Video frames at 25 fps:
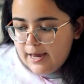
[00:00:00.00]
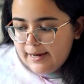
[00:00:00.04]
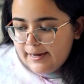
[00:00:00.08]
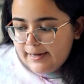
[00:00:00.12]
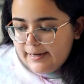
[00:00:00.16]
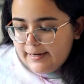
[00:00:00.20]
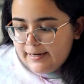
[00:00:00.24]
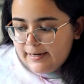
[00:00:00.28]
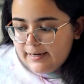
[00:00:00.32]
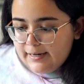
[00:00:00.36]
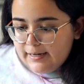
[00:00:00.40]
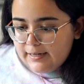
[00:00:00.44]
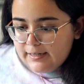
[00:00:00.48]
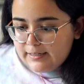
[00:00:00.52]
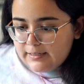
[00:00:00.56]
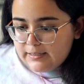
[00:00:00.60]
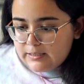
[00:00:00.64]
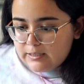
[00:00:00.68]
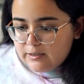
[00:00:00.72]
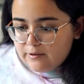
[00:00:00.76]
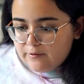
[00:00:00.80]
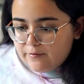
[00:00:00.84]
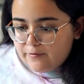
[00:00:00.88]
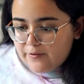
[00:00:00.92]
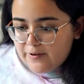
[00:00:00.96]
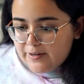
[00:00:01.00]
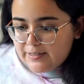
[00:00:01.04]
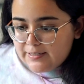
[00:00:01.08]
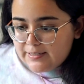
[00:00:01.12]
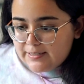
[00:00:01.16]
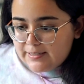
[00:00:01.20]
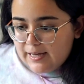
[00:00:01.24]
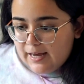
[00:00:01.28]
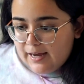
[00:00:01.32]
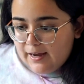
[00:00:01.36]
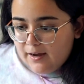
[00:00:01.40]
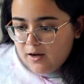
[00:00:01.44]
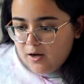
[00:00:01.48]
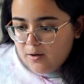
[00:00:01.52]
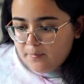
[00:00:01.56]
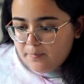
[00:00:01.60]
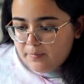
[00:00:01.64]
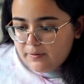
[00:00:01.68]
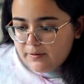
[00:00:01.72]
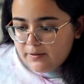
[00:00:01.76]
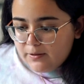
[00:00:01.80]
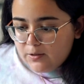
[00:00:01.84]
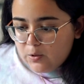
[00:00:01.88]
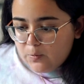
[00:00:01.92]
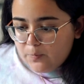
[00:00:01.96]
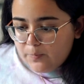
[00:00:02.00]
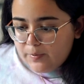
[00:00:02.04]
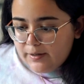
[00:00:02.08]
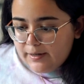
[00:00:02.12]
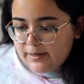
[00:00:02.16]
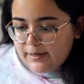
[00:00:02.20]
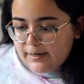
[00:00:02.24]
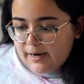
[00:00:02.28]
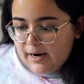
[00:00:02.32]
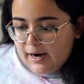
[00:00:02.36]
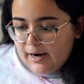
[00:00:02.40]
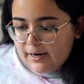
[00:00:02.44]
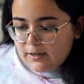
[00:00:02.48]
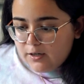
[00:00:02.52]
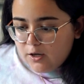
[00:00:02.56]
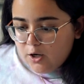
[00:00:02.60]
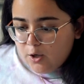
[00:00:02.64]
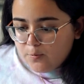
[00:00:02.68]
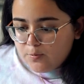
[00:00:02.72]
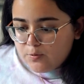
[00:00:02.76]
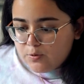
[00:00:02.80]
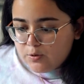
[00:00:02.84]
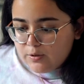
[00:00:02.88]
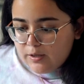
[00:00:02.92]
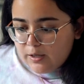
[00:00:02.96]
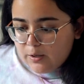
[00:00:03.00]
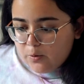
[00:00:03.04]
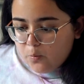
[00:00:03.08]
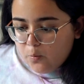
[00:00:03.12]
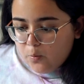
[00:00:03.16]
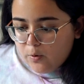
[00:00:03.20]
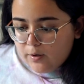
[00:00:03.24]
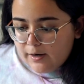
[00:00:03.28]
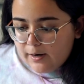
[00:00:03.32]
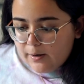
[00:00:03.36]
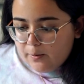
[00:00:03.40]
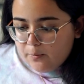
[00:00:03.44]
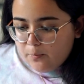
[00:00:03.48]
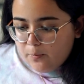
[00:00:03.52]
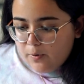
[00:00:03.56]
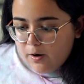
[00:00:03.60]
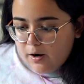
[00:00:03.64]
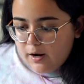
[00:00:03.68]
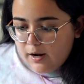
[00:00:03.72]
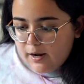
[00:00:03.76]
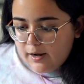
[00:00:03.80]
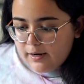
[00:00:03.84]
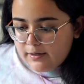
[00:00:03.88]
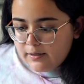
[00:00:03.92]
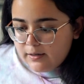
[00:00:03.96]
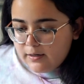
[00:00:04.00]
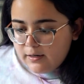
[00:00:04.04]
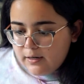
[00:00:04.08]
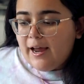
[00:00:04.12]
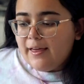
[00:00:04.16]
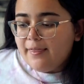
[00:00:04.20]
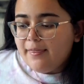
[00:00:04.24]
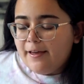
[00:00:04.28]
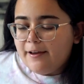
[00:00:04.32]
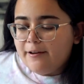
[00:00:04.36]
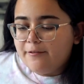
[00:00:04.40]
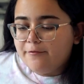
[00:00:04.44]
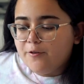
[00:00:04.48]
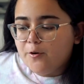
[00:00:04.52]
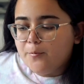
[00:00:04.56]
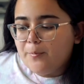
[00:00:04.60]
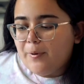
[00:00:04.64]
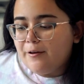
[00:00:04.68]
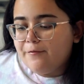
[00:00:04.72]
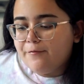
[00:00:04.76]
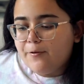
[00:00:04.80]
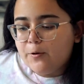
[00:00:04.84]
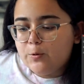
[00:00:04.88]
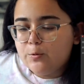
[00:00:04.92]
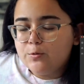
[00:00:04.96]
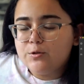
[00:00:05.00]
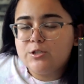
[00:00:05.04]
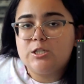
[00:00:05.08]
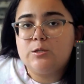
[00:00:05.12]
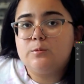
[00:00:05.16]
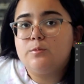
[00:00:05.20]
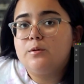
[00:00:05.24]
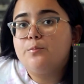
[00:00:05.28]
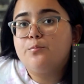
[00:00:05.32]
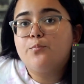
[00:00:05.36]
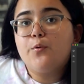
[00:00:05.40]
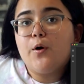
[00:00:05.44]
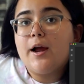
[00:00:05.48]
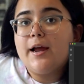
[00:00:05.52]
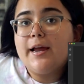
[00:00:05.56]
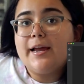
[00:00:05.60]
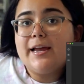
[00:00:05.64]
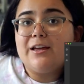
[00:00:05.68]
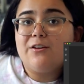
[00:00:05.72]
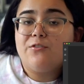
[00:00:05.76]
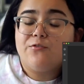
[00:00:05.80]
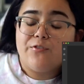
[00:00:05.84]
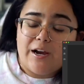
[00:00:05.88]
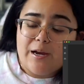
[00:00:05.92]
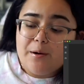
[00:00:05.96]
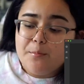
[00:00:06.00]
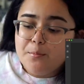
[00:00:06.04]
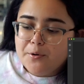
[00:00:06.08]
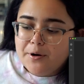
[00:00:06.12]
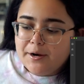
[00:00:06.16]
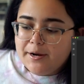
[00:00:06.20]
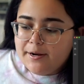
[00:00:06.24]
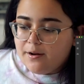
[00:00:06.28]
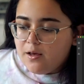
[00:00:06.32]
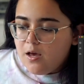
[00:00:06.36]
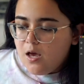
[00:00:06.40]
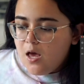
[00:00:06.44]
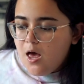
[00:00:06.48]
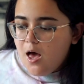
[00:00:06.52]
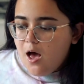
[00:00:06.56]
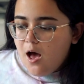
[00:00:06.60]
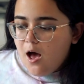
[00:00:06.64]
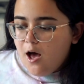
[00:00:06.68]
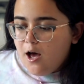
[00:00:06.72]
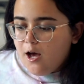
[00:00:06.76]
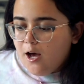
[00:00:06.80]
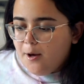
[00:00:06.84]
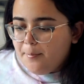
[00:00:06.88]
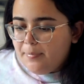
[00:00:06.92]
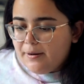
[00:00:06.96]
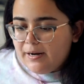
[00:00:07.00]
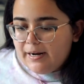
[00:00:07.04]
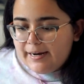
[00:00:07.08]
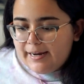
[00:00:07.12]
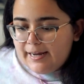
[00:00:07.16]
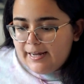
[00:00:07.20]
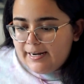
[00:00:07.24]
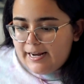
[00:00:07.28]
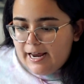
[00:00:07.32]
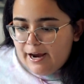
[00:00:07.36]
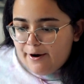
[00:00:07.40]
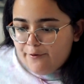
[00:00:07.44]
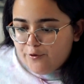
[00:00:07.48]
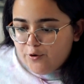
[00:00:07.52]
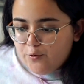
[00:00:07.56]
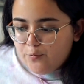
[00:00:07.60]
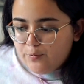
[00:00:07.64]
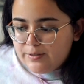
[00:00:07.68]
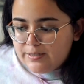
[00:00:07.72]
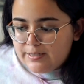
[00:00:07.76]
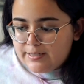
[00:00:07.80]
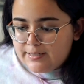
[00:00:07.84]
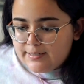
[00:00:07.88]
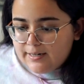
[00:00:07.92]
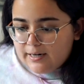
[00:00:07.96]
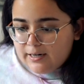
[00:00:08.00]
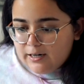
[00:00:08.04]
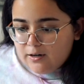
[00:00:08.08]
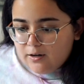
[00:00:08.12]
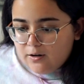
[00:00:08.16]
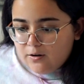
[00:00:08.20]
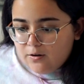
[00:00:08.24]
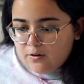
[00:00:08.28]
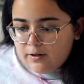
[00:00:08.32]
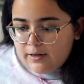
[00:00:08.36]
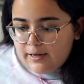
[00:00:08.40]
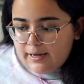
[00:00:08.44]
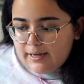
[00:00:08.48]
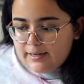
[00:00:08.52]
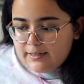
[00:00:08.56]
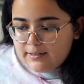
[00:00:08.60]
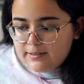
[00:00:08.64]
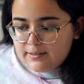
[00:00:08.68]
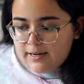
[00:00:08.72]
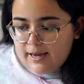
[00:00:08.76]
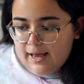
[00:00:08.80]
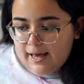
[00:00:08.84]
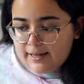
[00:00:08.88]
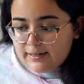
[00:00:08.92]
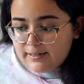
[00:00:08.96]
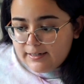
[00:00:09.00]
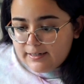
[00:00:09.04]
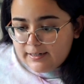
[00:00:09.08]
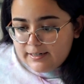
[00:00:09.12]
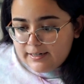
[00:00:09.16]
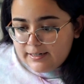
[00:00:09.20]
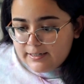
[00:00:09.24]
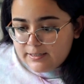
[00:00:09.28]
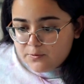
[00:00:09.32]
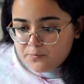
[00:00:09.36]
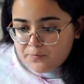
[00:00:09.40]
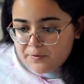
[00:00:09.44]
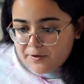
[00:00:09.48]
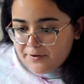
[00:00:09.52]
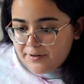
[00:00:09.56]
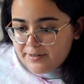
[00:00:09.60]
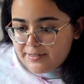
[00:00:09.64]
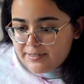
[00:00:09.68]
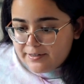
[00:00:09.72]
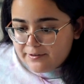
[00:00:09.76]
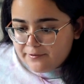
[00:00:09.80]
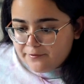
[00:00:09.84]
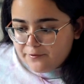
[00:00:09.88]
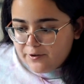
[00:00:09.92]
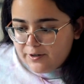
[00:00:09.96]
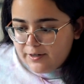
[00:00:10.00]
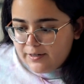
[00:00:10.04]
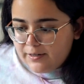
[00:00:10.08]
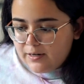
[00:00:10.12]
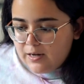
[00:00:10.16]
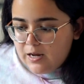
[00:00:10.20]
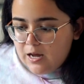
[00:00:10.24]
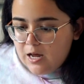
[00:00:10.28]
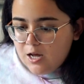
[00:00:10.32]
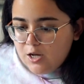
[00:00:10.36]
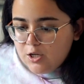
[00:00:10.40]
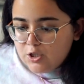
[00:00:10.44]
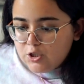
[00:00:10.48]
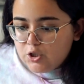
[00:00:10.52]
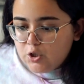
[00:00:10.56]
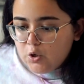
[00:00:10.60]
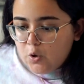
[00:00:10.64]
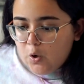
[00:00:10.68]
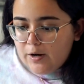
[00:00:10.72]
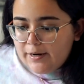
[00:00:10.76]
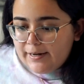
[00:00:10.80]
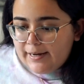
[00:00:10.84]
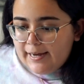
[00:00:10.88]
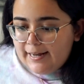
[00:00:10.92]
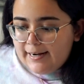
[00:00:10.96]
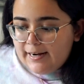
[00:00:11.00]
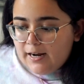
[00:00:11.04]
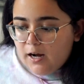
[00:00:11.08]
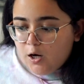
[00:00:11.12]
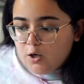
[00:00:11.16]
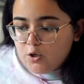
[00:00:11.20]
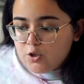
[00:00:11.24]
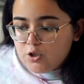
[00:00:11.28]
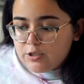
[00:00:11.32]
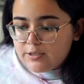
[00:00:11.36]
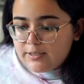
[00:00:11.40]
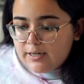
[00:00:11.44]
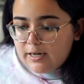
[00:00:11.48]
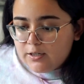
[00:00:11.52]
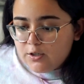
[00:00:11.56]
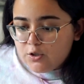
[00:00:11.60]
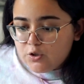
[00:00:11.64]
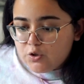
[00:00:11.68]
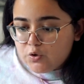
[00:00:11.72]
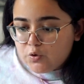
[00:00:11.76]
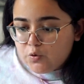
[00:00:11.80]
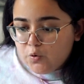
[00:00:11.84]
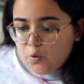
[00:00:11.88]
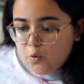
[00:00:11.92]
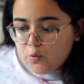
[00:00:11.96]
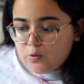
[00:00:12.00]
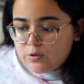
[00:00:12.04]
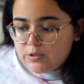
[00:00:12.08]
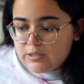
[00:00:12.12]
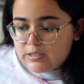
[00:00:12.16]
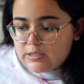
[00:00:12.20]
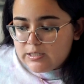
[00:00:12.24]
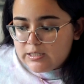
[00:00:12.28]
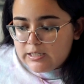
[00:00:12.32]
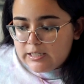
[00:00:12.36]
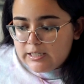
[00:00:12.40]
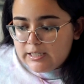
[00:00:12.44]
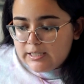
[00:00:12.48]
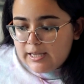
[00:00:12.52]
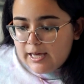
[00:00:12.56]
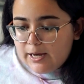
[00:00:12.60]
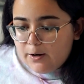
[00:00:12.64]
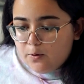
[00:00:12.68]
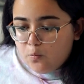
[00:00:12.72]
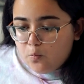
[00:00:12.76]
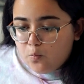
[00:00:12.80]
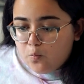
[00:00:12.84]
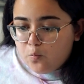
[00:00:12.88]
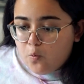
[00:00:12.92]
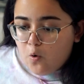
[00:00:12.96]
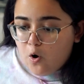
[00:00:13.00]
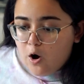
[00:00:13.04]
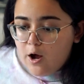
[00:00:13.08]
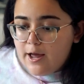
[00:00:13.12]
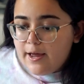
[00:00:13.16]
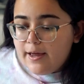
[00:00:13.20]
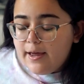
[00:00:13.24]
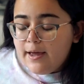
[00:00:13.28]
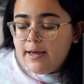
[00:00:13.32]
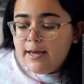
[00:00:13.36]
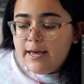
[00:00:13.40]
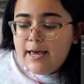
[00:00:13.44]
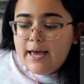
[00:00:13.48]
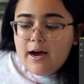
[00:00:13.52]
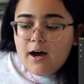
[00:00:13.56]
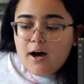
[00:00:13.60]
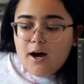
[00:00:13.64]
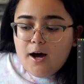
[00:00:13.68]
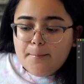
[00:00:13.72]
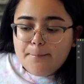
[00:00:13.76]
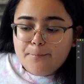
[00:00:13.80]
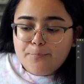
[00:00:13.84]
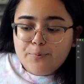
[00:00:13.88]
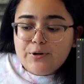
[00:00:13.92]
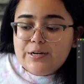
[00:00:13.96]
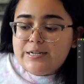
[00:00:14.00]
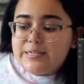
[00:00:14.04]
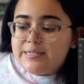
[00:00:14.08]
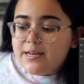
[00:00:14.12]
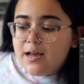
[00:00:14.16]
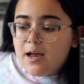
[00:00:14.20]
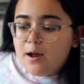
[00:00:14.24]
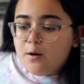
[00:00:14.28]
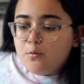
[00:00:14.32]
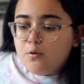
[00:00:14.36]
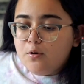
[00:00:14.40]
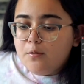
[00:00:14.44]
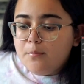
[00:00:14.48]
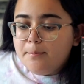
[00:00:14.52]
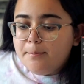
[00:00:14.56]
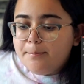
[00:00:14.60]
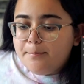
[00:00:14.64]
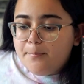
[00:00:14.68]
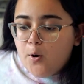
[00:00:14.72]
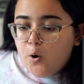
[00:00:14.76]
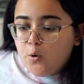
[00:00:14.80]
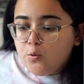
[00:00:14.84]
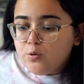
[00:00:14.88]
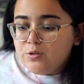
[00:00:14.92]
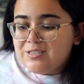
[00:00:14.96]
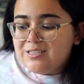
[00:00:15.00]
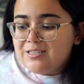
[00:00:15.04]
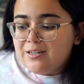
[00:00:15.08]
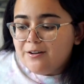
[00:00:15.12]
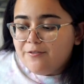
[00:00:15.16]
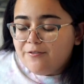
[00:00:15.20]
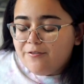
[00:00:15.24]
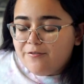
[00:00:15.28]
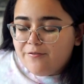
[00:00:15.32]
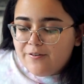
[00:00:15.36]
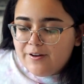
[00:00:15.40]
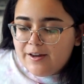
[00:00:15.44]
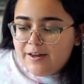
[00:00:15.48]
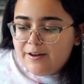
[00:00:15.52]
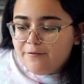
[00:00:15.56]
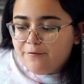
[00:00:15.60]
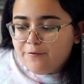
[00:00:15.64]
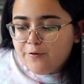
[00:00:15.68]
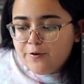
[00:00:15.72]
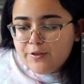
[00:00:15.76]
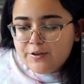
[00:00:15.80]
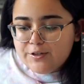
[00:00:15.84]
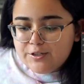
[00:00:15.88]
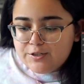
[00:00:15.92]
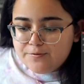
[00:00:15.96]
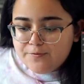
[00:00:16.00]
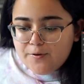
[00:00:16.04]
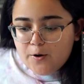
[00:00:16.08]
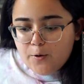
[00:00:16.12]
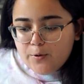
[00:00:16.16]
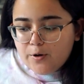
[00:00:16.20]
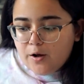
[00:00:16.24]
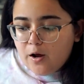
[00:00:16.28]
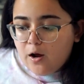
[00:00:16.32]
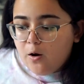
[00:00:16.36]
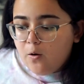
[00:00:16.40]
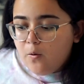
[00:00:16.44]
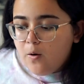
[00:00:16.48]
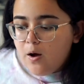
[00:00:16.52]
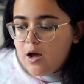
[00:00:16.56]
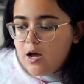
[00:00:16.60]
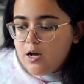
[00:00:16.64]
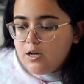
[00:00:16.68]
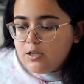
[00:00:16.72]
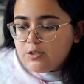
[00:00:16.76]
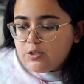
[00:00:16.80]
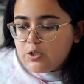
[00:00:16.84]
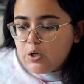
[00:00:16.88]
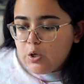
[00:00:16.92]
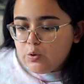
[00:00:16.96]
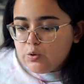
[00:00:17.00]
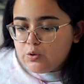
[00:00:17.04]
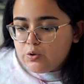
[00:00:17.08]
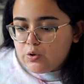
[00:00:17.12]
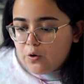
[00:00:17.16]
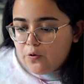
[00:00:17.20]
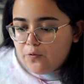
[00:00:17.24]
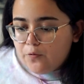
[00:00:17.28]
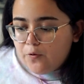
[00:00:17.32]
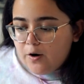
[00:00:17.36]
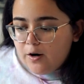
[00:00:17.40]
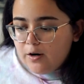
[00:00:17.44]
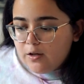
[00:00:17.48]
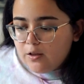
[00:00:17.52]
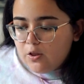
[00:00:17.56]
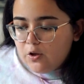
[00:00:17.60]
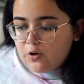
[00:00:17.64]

and fix that up a little bit, kind of up to like what I want. I like for my photos to be bright and vibrant, but again, everyone's style and editing is very different. So again, I'll just kind of scroll to see like what preset will most fit for this photo. So far it